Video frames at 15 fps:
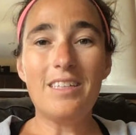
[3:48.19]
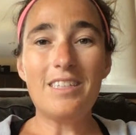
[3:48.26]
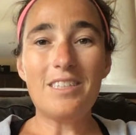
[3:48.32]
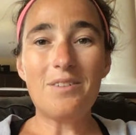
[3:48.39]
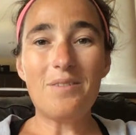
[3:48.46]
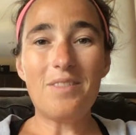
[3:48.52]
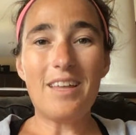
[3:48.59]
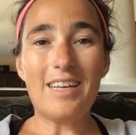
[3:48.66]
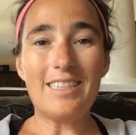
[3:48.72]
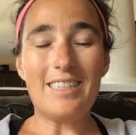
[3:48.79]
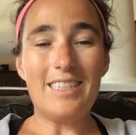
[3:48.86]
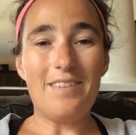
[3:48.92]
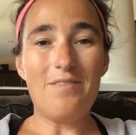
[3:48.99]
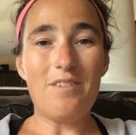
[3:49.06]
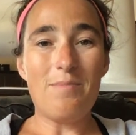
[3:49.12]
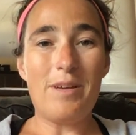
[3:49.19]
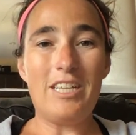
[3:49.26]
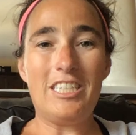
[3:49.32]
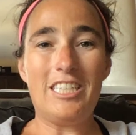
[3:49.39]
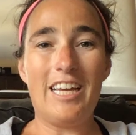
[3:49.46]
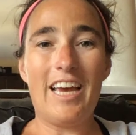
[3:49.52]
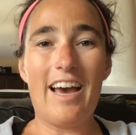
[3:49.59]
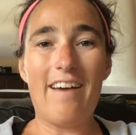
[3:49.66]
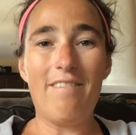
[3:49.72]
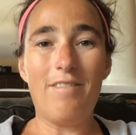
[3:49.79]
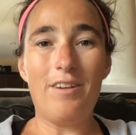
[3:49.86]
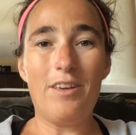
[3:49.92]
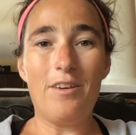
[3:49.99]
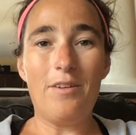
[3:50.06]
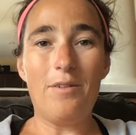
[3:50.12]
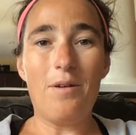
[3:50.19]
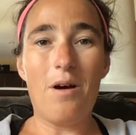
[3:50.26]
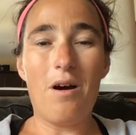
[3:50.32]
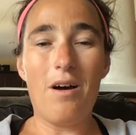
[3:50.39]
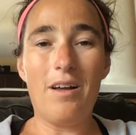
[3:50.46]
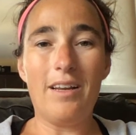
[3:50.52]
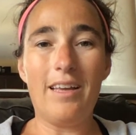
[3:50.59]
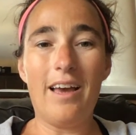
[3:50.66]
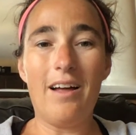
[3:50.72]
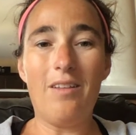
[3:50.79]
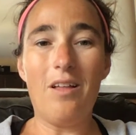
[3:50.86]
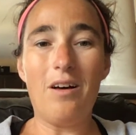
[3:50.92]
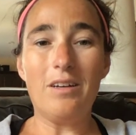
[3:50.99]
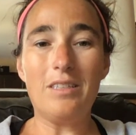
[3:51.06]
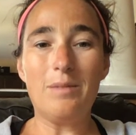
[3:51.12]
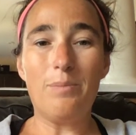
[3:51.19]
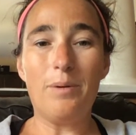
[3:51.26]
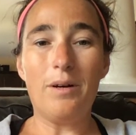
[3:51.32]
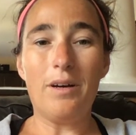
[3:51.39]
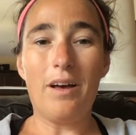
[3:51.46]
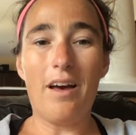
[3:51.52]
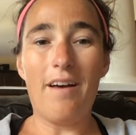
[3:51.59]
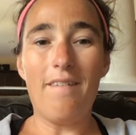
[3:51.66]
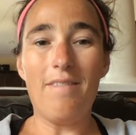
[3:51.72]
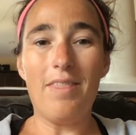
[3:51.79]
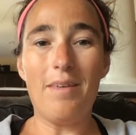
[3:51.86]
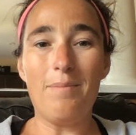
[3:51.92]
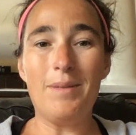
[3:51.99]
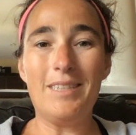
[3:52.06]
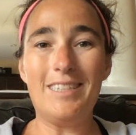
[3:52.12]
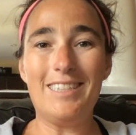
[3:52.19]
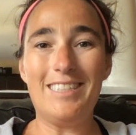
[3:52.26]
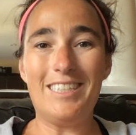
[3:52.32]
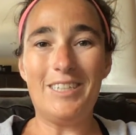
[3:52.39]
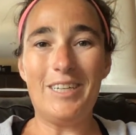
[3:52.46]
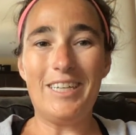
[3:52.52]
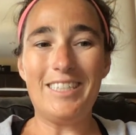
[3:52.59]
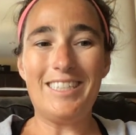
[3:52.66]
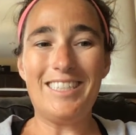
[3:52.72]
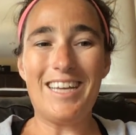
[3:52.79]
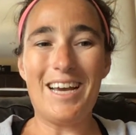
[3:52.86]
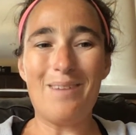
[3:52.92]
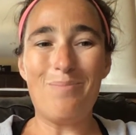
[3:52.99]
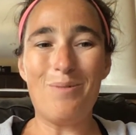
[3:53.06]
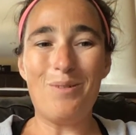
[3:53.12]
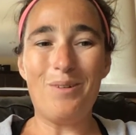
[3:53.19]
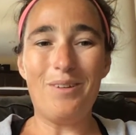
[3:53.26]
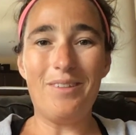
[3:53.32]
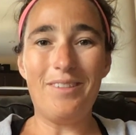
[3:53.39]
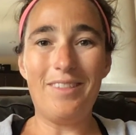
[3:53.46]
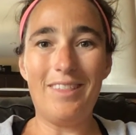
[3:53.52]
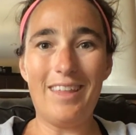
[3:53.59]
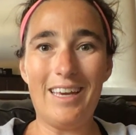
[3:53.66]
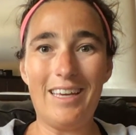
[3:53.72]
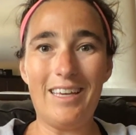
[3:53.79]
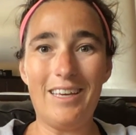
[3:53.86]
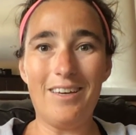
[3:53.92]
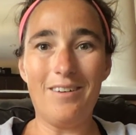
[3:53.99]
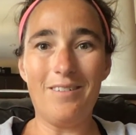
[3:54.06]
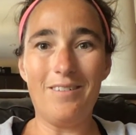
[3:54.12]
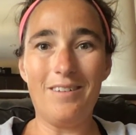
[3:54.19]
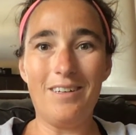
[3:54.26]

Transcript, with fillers: So that's the information I have for you on Kellogg's book of the mysterious tadpole. Thank you.